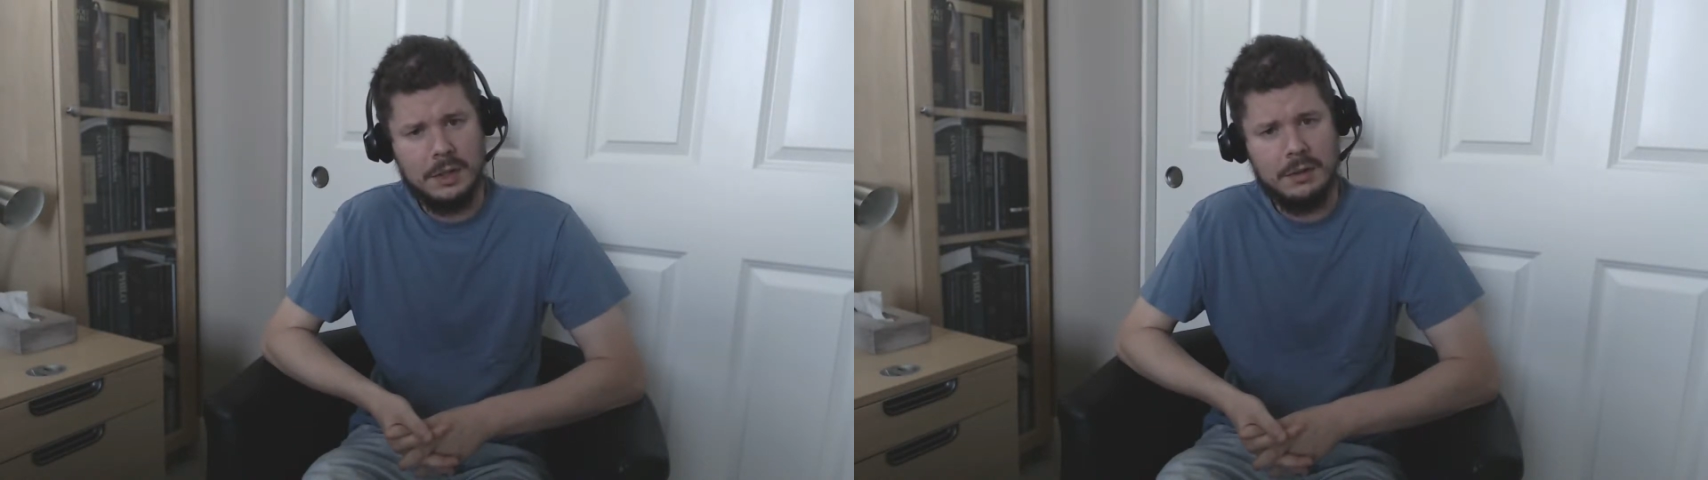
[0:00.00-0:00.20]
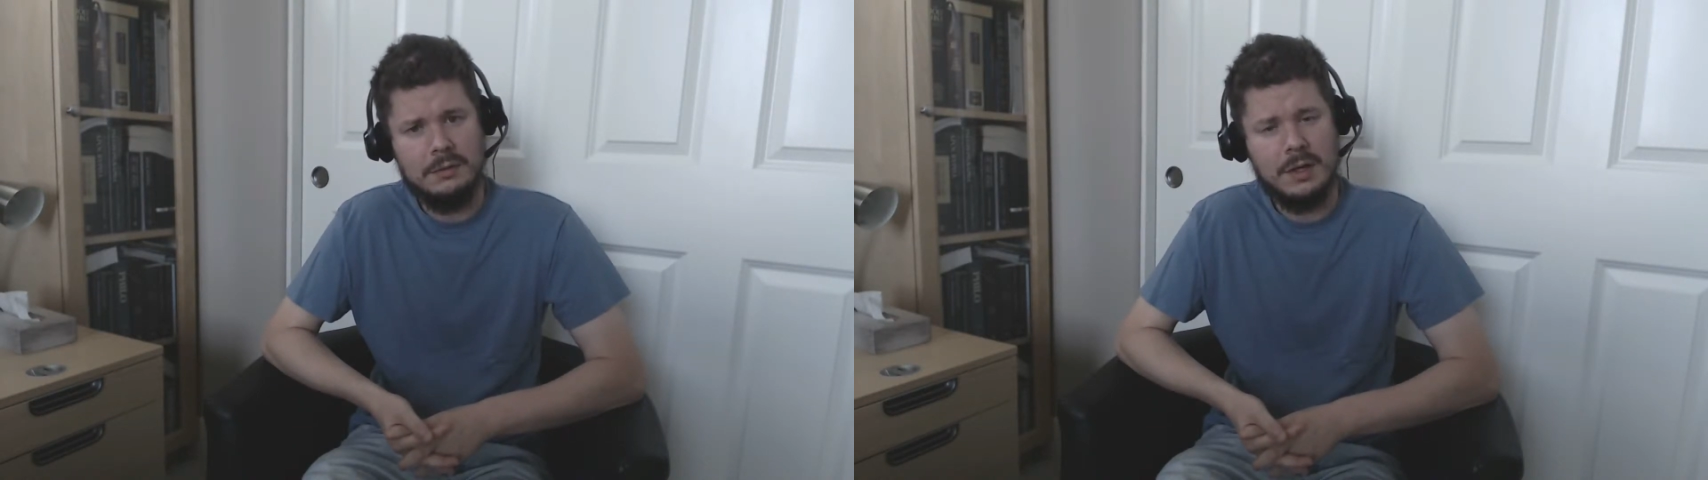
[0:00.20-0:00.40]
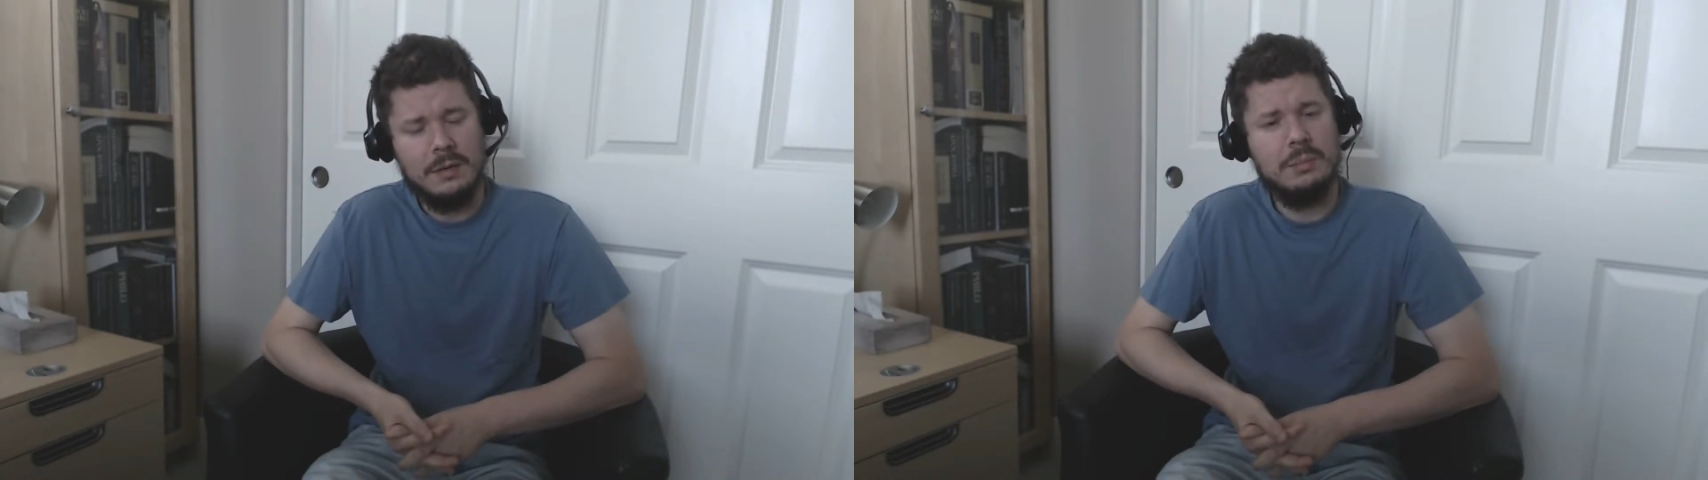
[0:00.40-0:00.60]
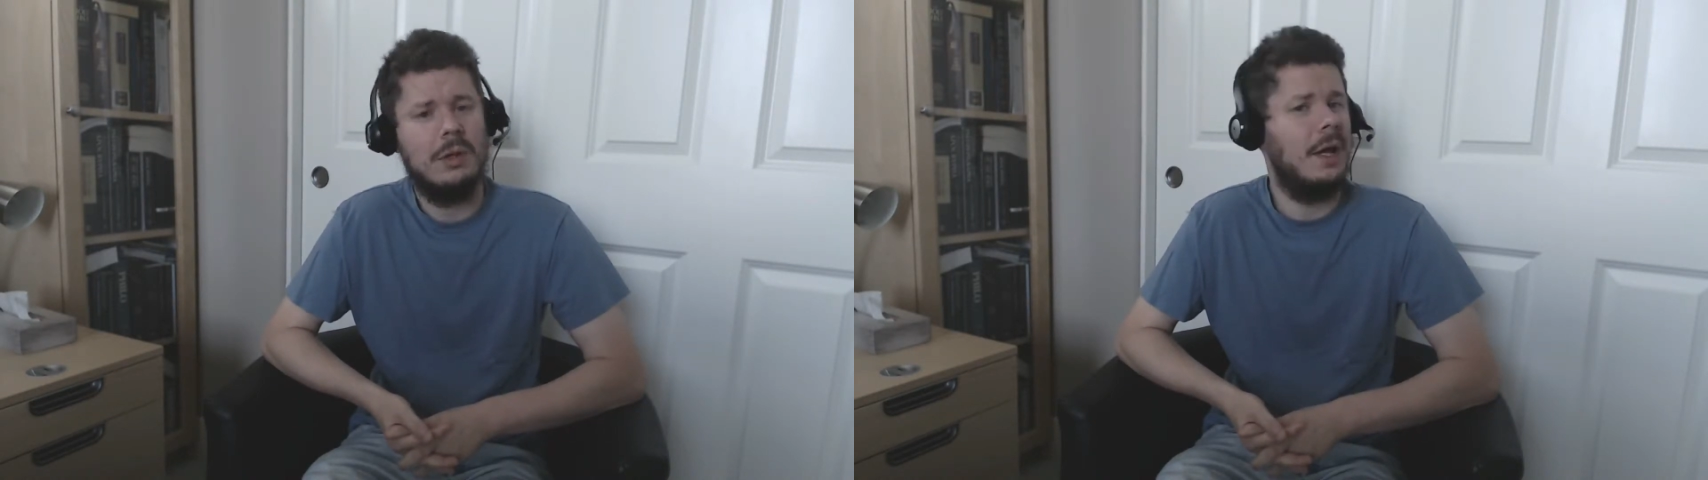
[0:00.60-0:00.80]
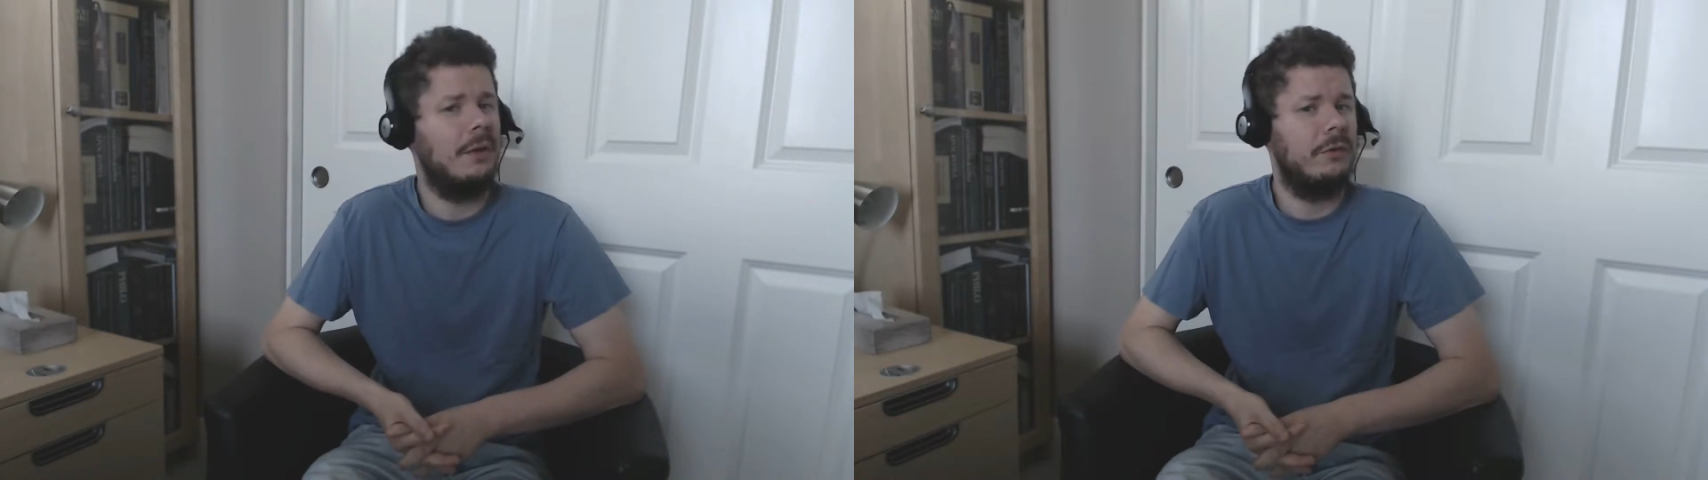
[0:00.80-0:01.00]
The temple
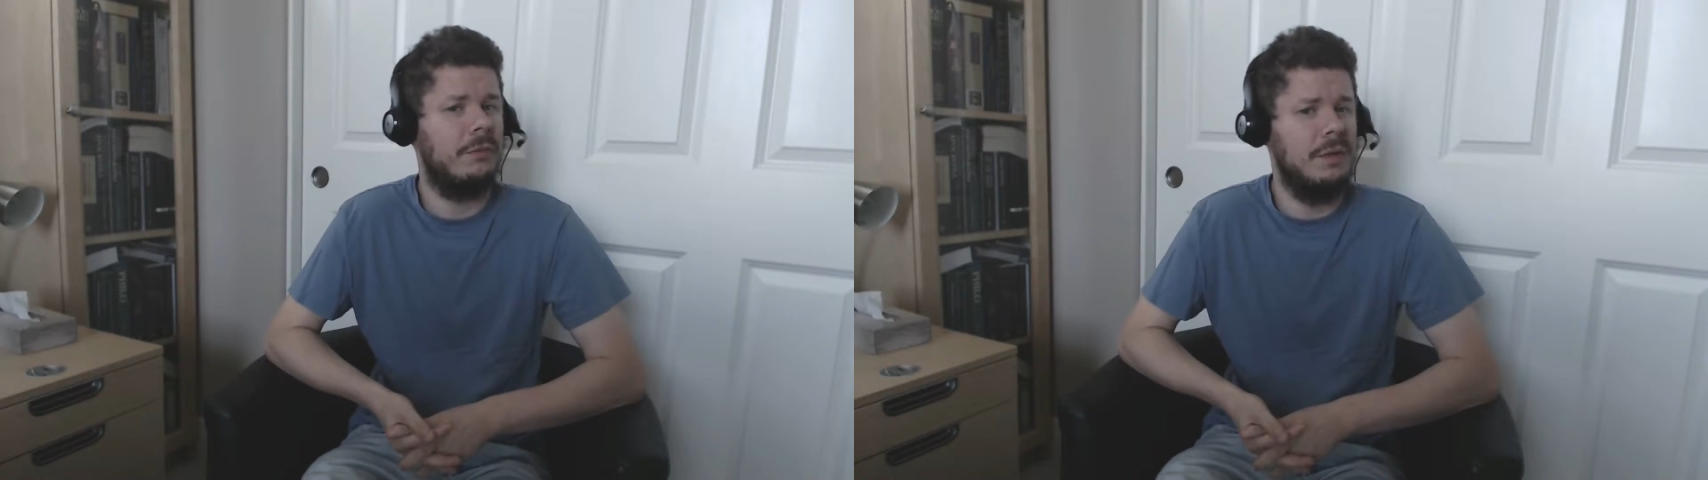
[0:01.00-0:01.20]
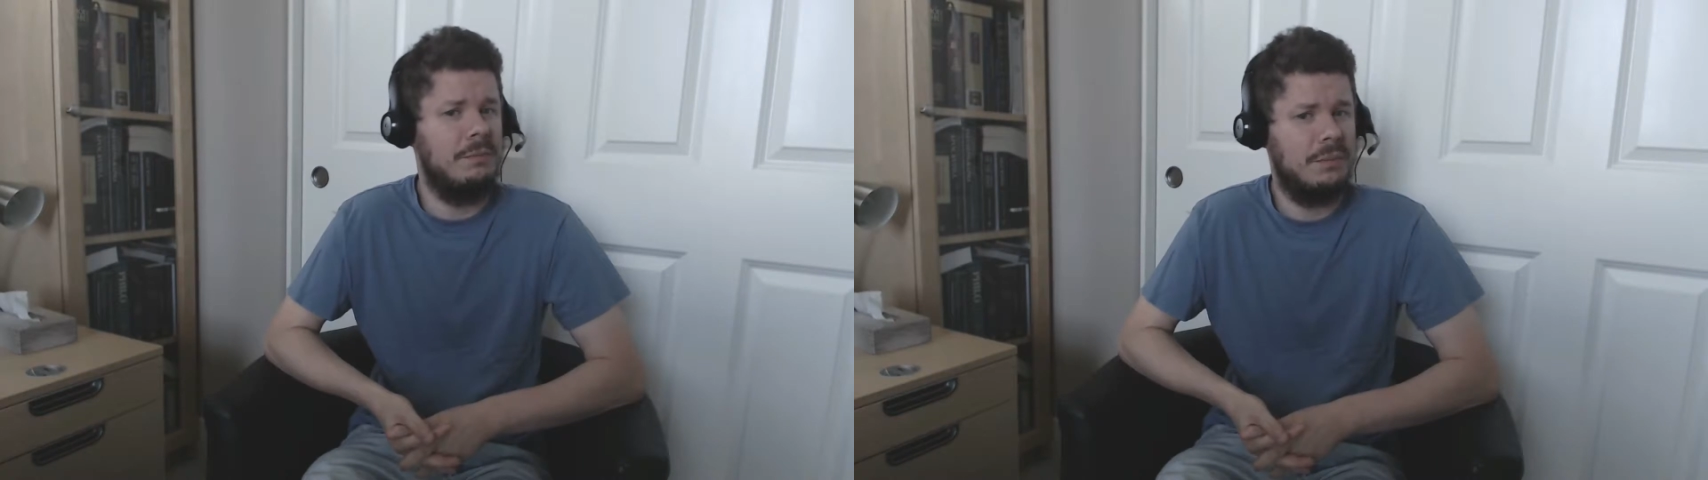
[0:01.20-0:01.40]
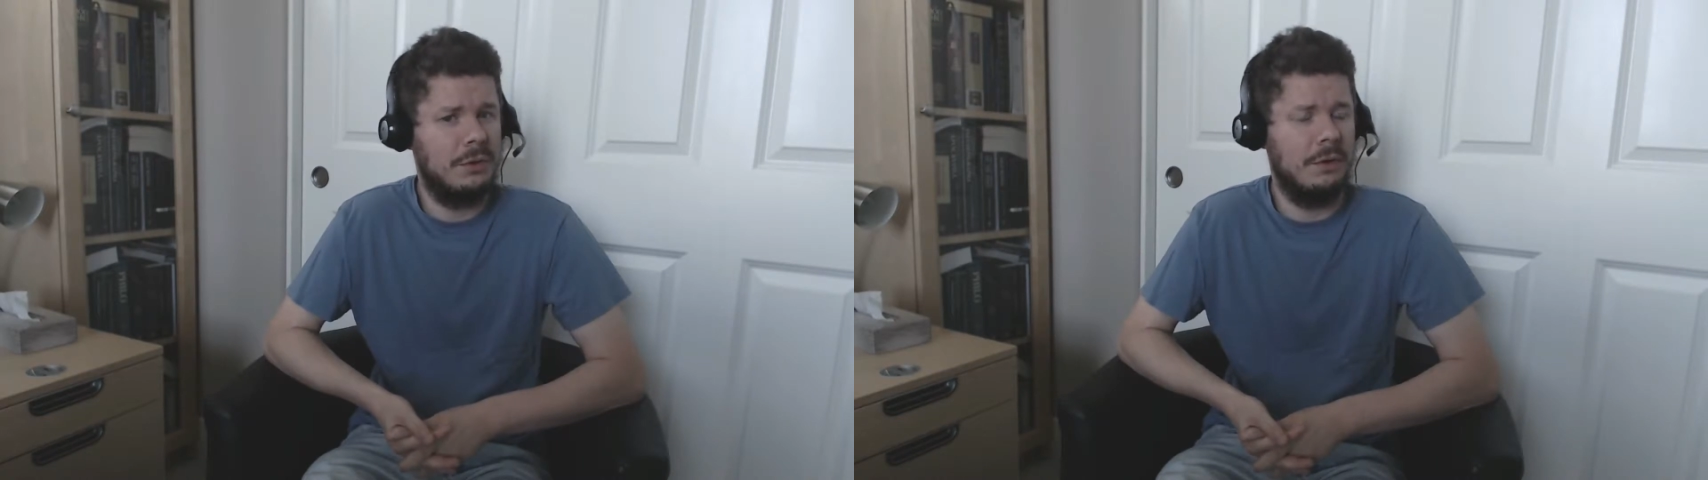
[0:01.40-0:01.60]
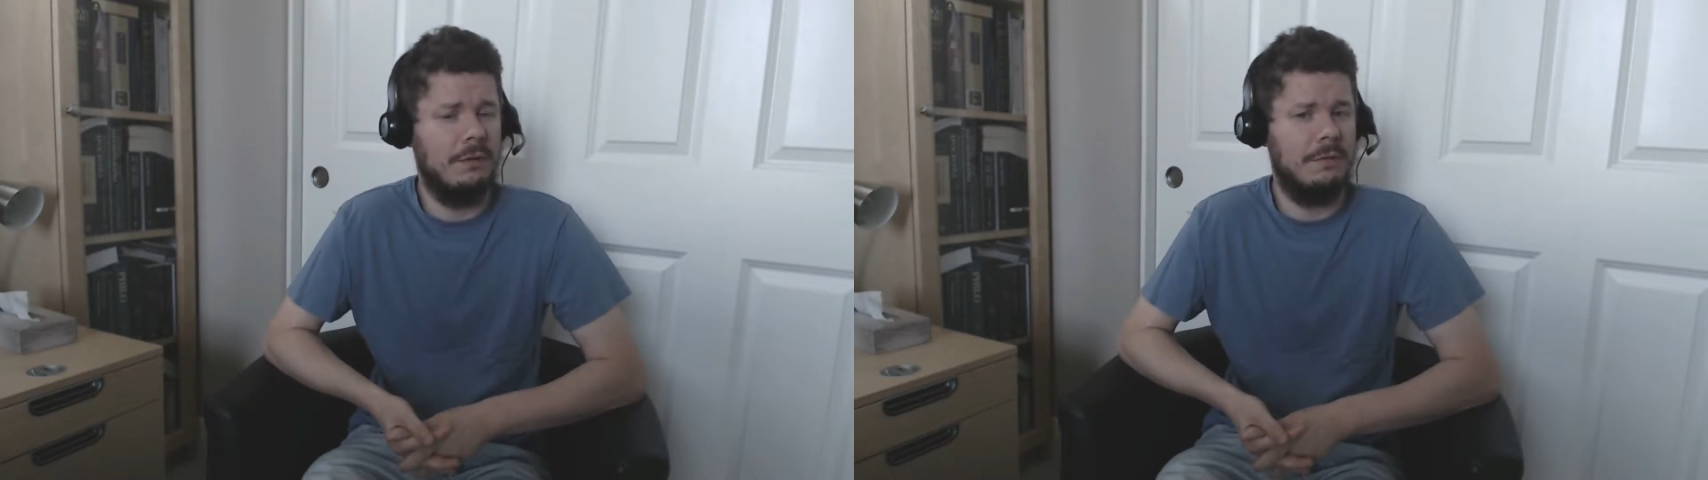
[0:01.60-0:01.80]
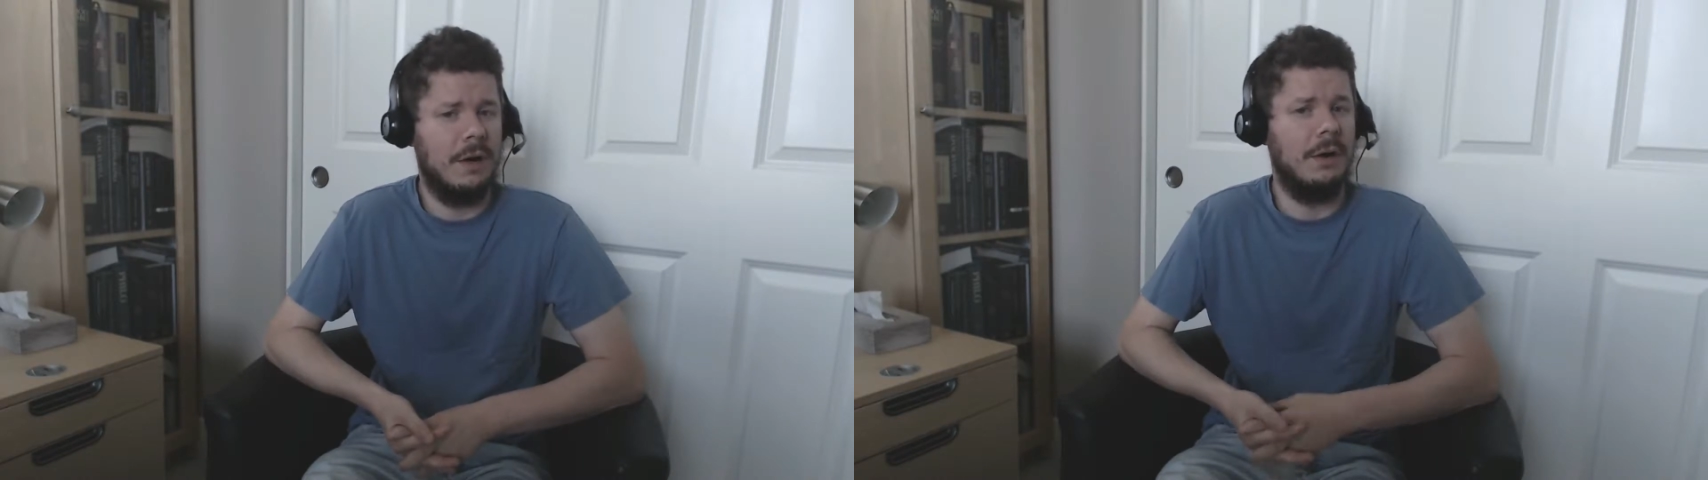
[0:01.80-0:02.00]
has to be
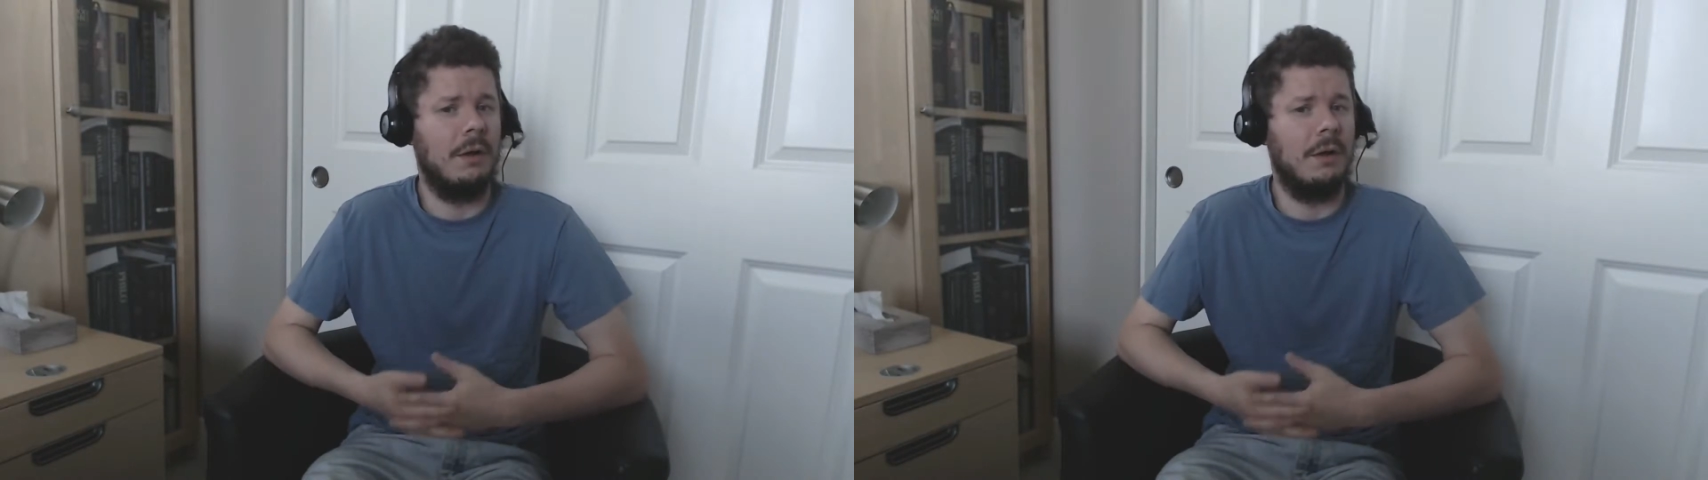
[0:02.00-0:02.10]
purified.